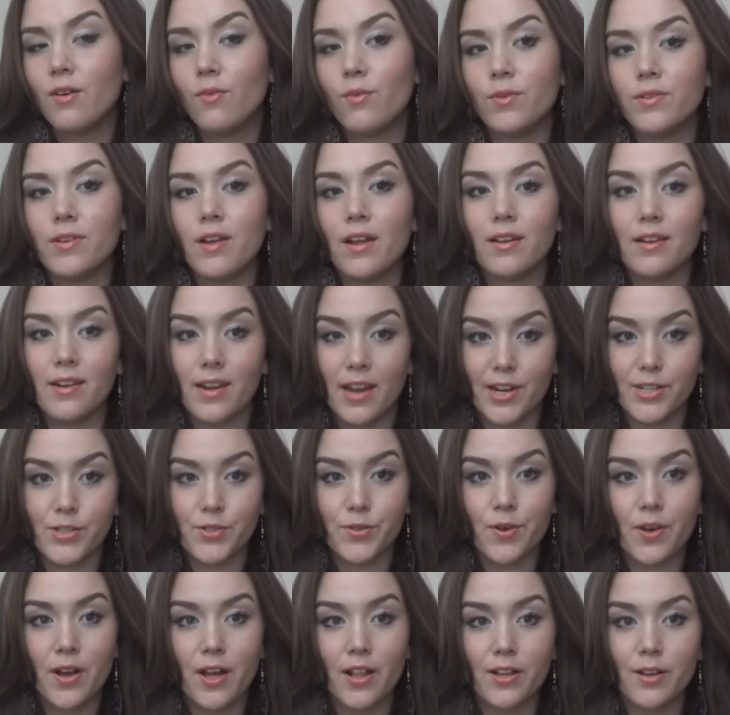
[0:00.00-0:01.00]
Well, not
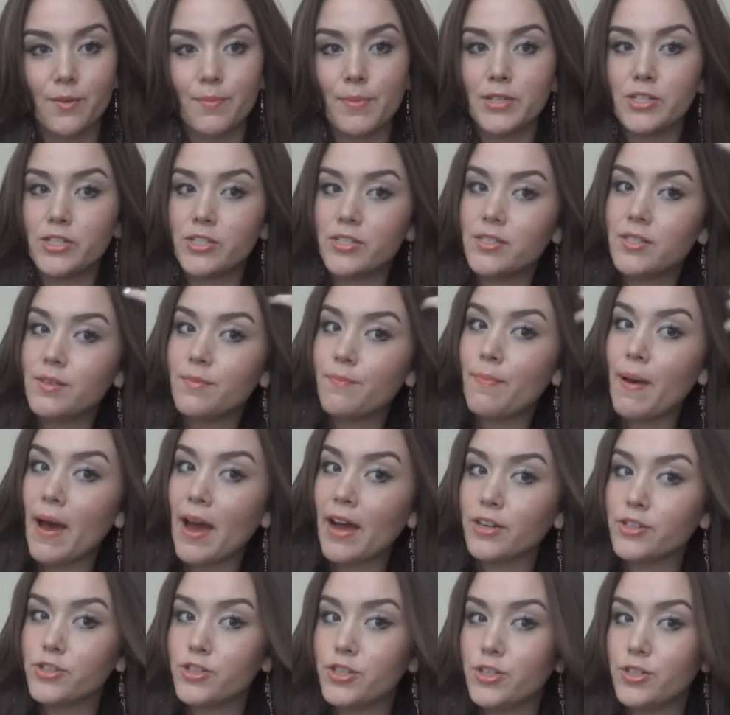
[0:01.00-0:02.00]
natural color, but just
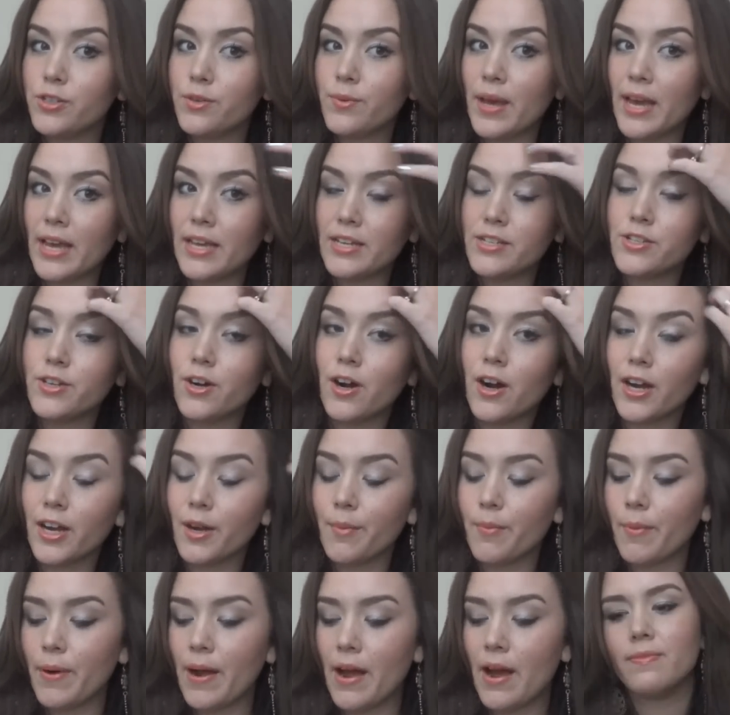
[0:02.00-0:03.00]
back to a
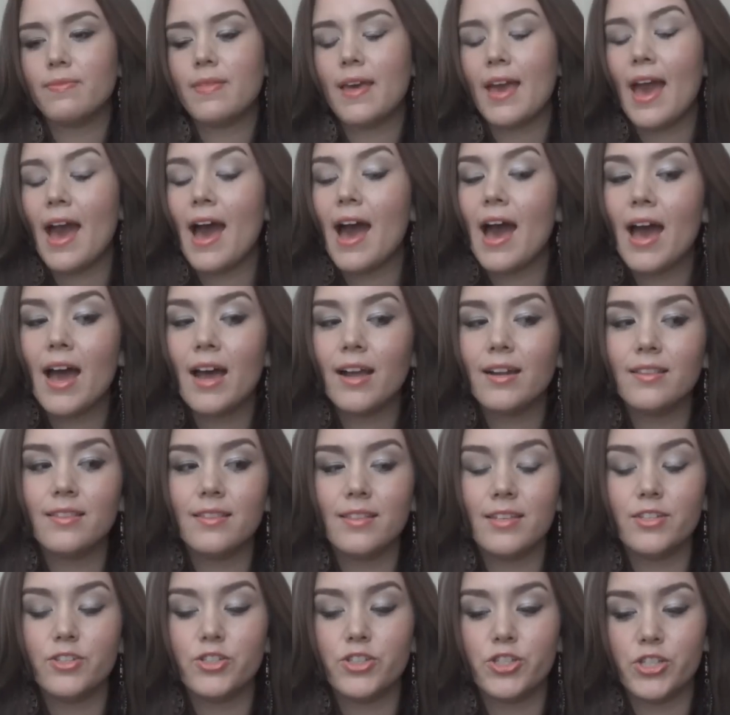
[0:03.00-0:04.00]
dark brown. They had
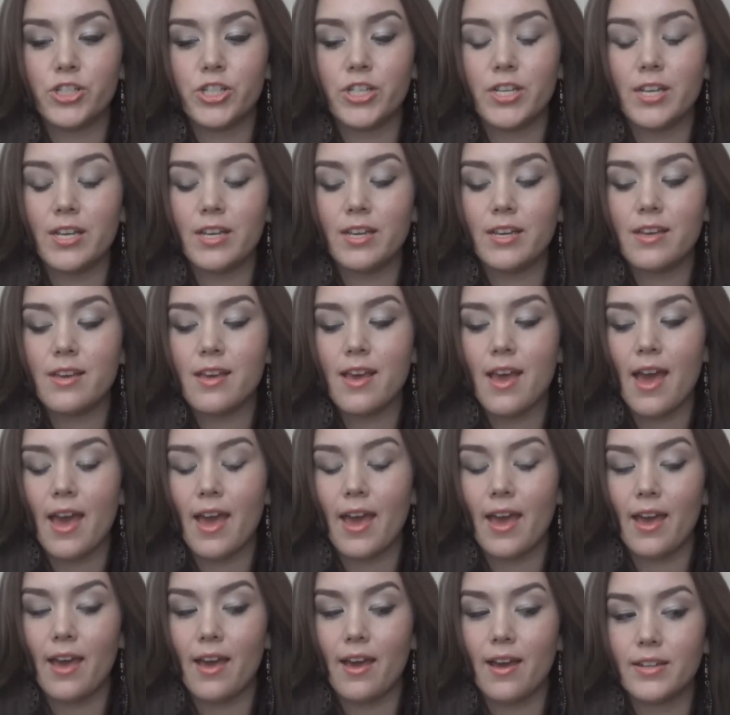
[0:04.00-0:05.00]
the Chi
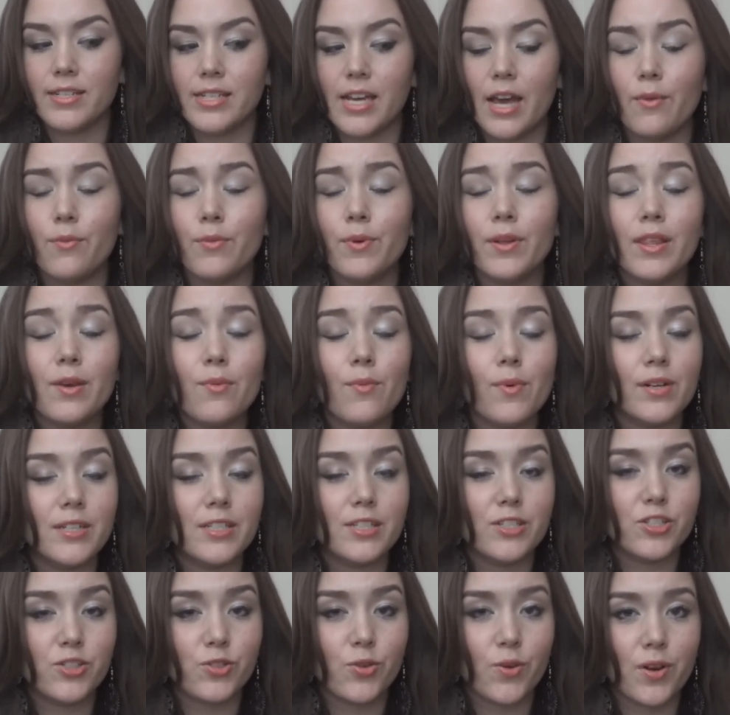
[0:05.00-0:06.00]
and I really
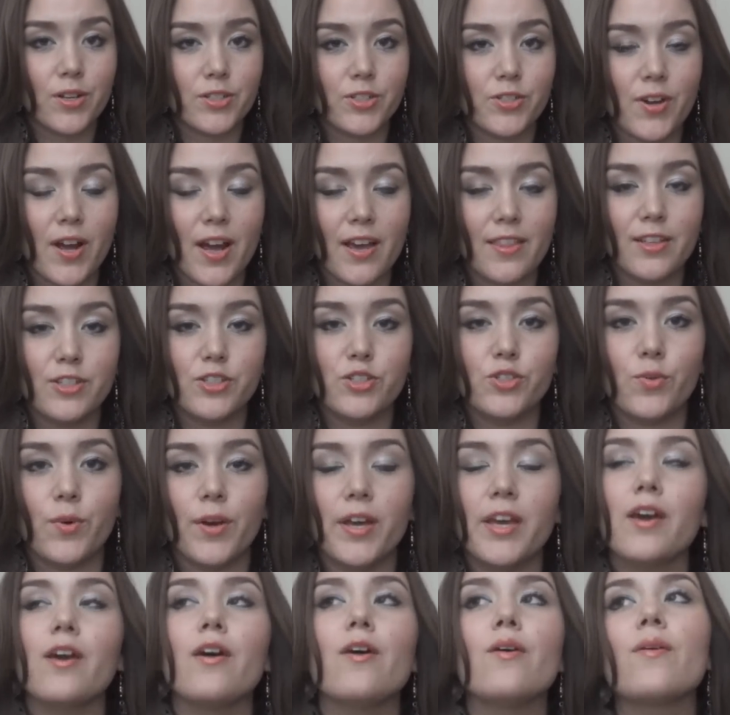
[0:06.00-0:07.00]
wanted to try the
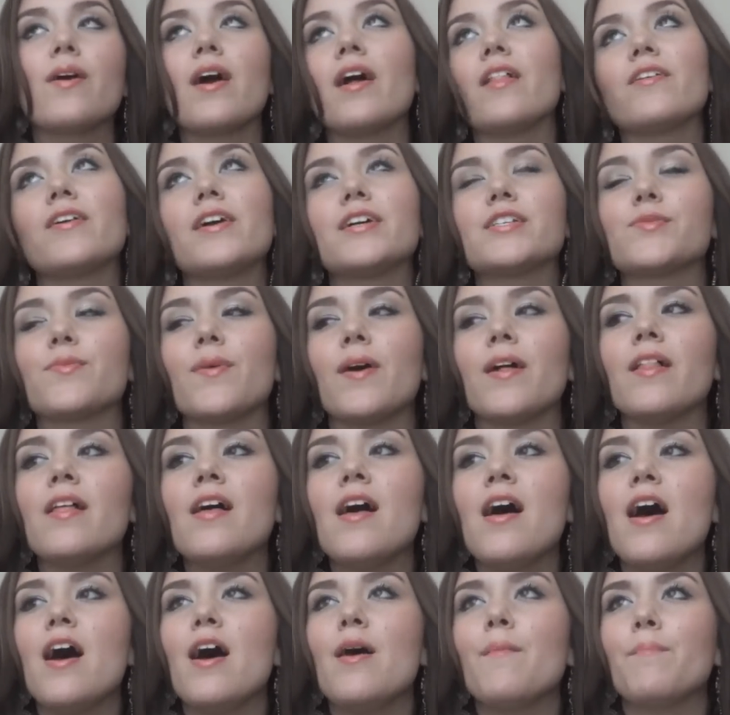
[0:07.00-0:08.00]
Joico color as well,
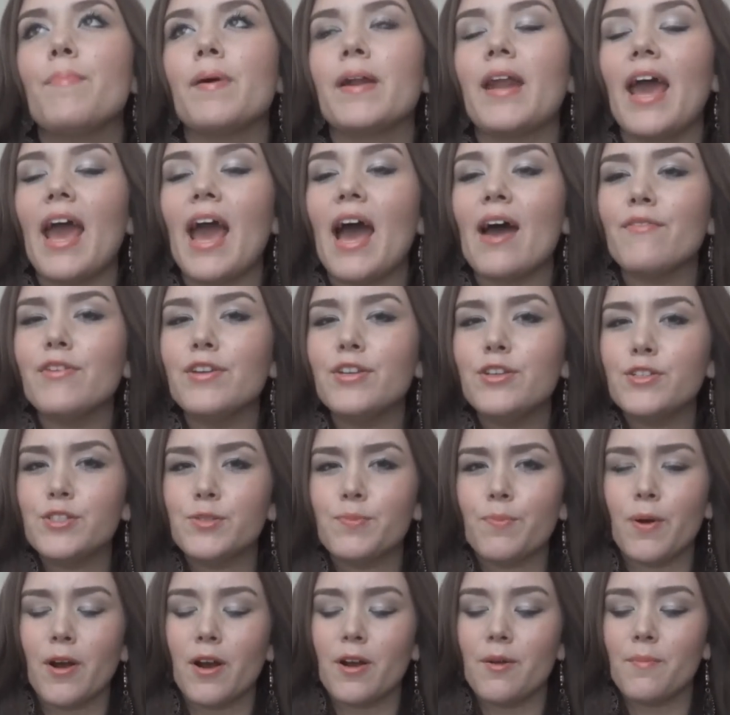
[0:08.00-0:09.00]
but I haven't
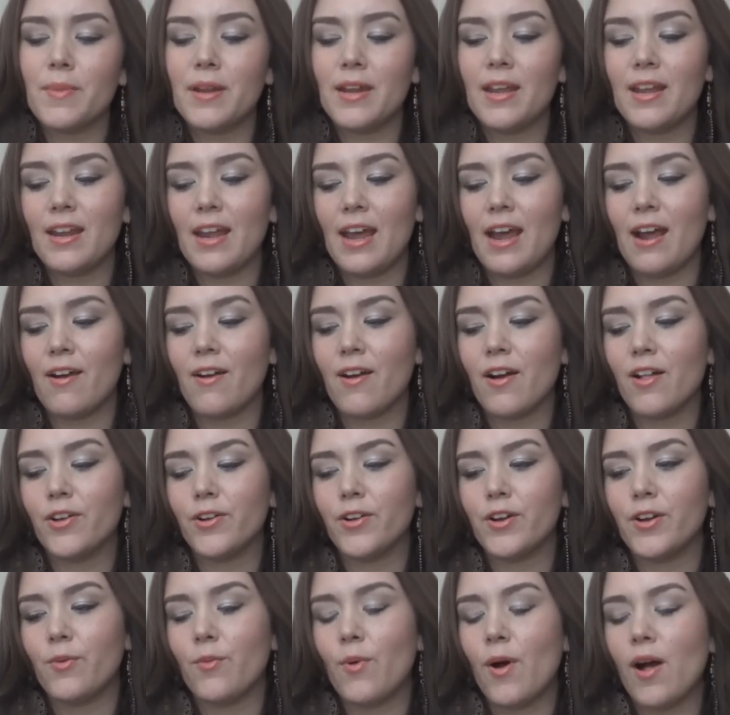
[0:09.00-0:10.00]
used permanent hair
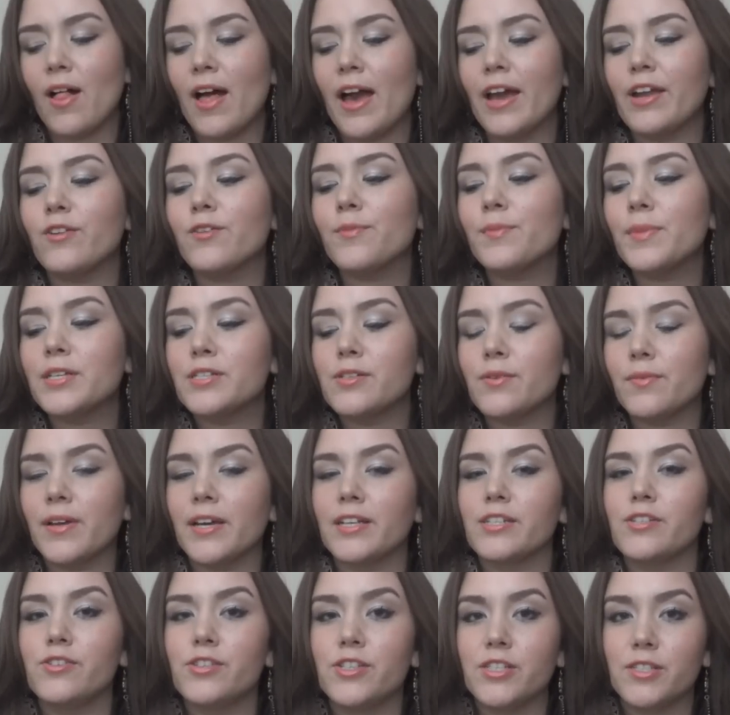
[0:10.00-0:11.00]
color in a while. I normally don't
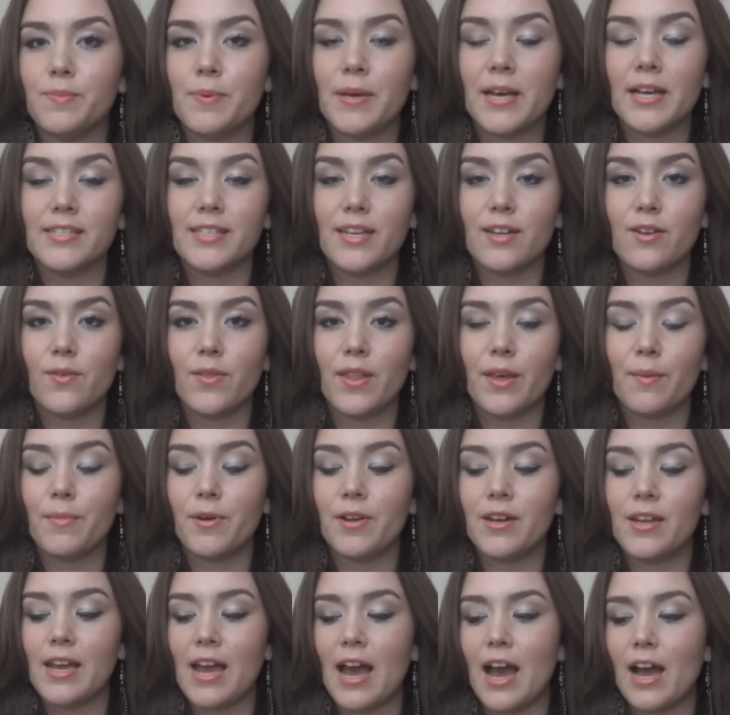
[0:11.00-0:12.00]
like to just because I don't like
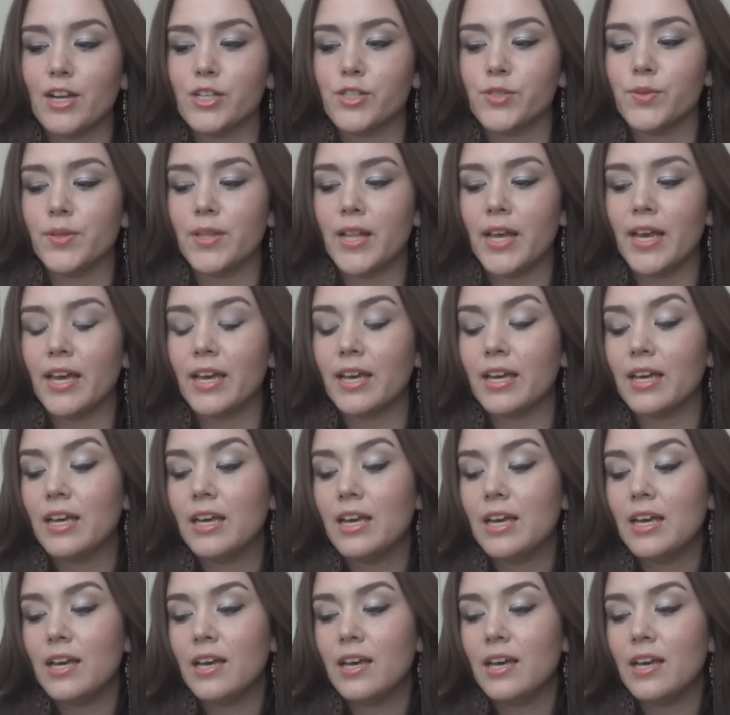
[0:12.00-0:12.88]
putting actual like